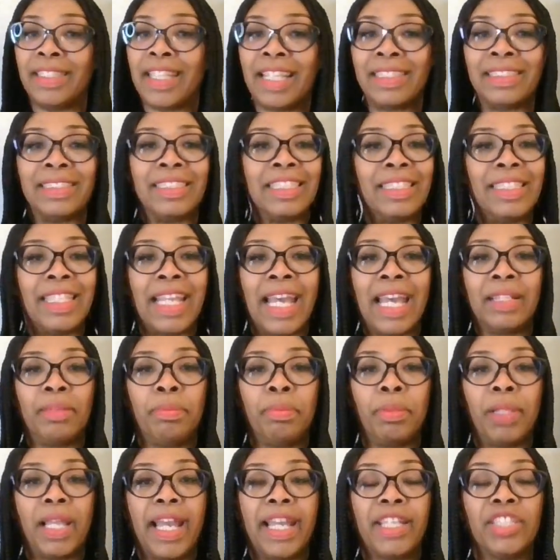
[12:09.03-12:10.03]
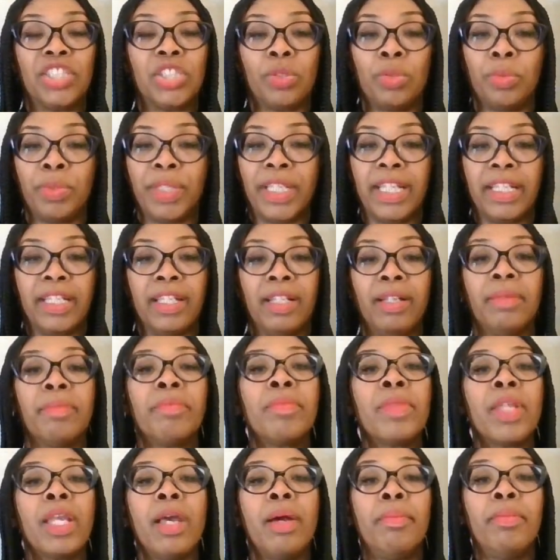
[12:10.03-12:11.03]
That did not apply, so we're going to
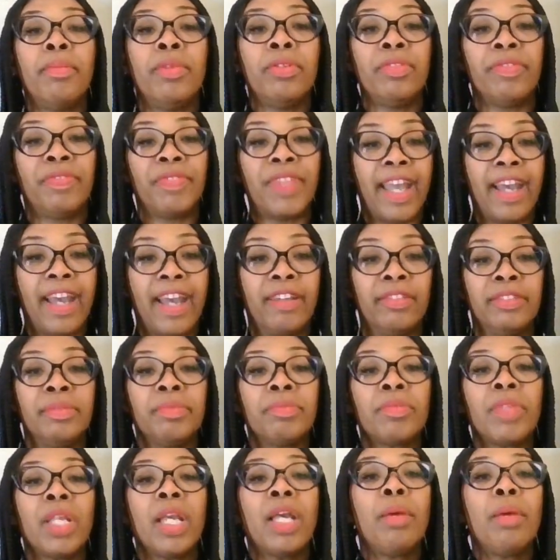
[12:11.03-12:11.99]
move down.